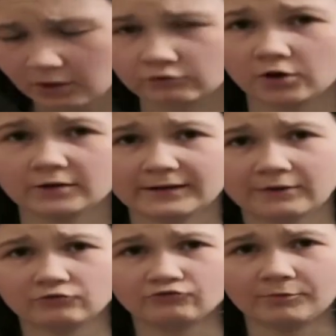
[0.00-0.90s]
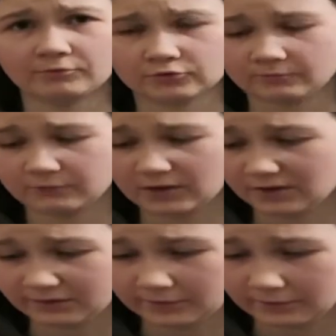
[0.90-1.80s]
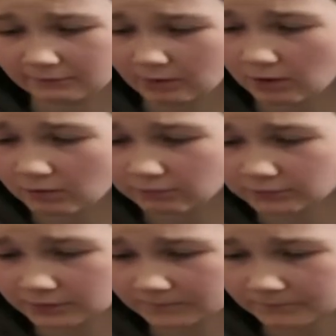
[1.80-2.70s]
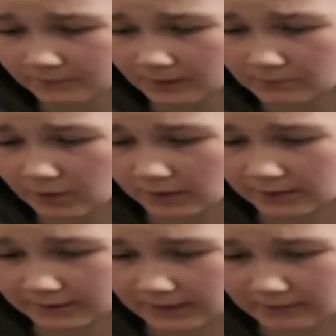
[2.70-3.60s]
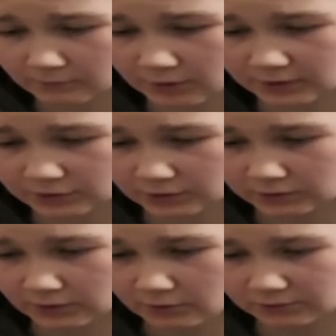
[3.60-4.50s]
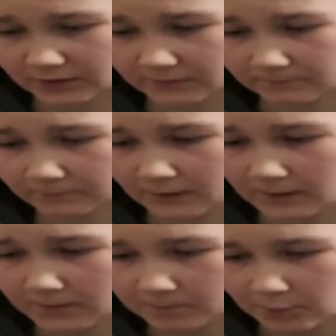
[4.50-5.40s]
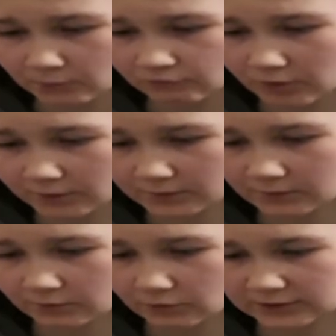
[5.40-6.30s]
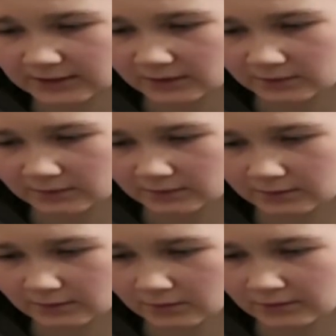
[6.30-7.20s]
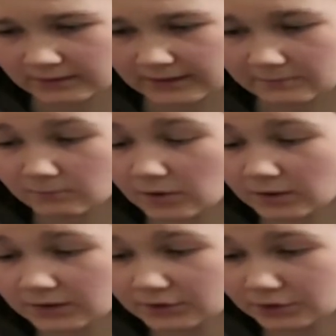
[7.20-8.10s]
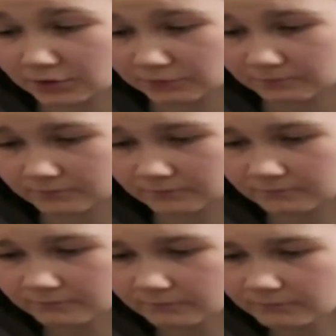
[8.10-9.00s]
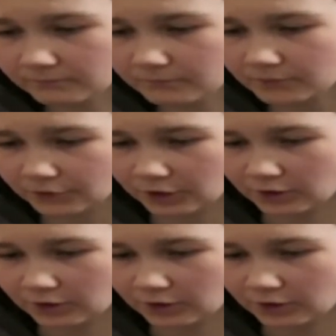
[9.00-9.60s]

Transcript: got it out of grip or something, I don't know. Hold Hermione, and Hermione tried to hold him, but Ron looked at her and Hermione knew the